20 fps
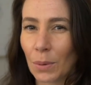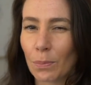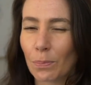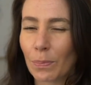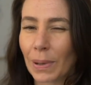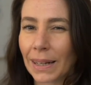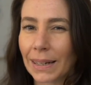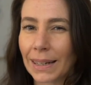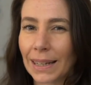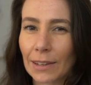
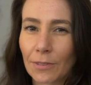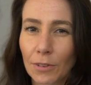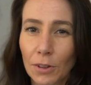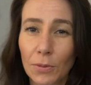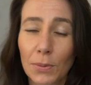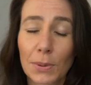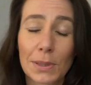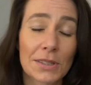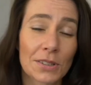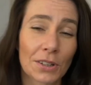But if
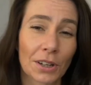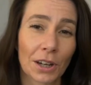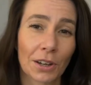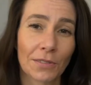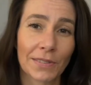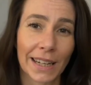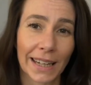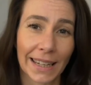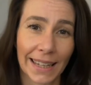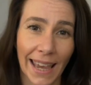you've
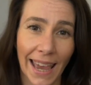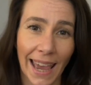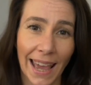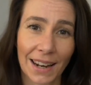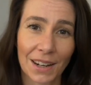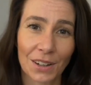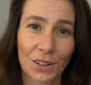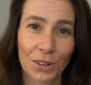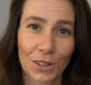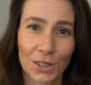observed a cat
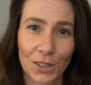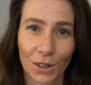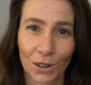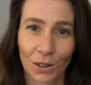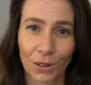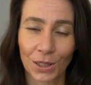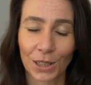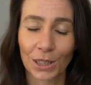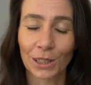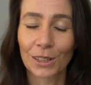or a
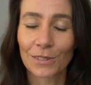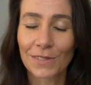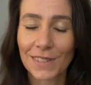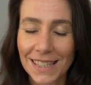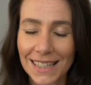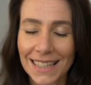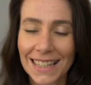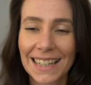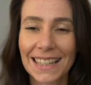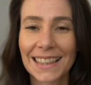dog, you'll have
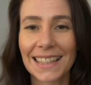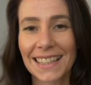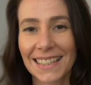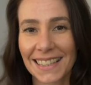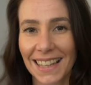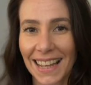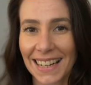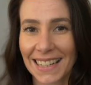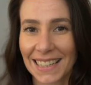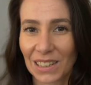seen this
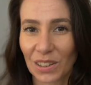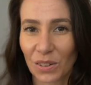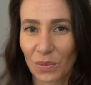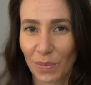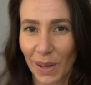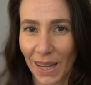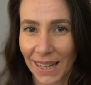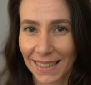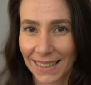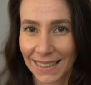idea of
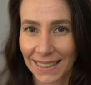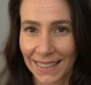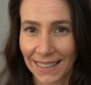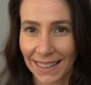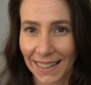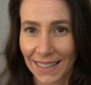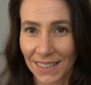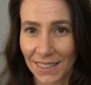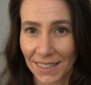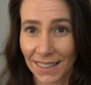
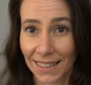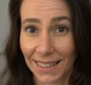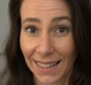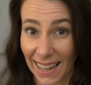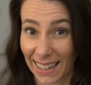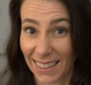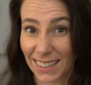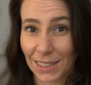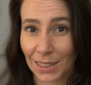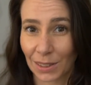pandiculation in
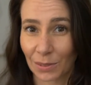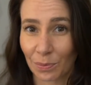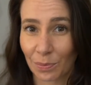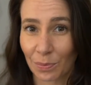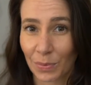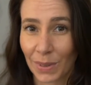action.